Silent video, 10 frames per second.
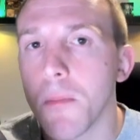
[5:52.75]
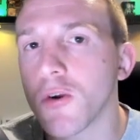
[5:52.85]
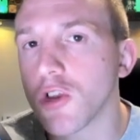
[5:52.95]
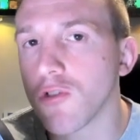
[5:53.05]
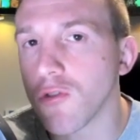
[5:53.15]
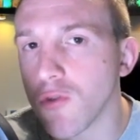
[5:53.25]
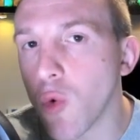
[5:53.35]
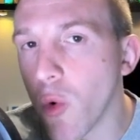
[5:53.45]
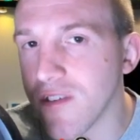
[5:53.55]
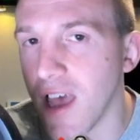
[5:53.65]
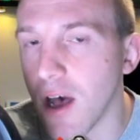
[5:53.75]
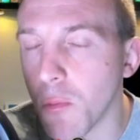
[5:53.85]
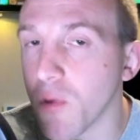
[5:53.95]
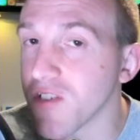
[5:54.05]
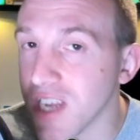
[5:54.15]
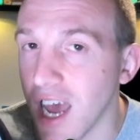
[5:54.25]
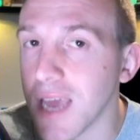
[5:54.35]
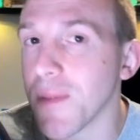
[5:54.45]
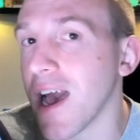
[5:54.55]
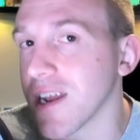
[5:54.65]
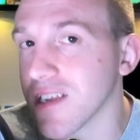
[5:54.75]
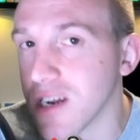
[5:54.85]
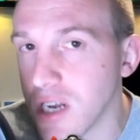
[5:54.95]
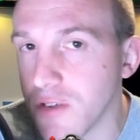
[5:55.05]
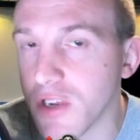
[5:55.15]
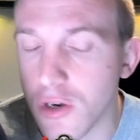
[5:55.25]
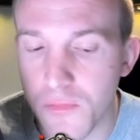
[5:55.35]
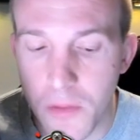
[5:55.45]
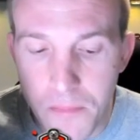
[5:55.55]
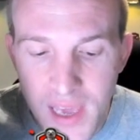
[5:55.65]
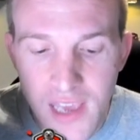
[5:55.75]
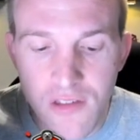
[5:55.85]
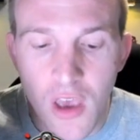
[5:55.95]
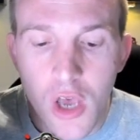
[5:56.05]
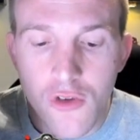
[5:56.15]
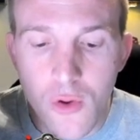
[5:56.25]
but she's also going to help with time and clearing up the base.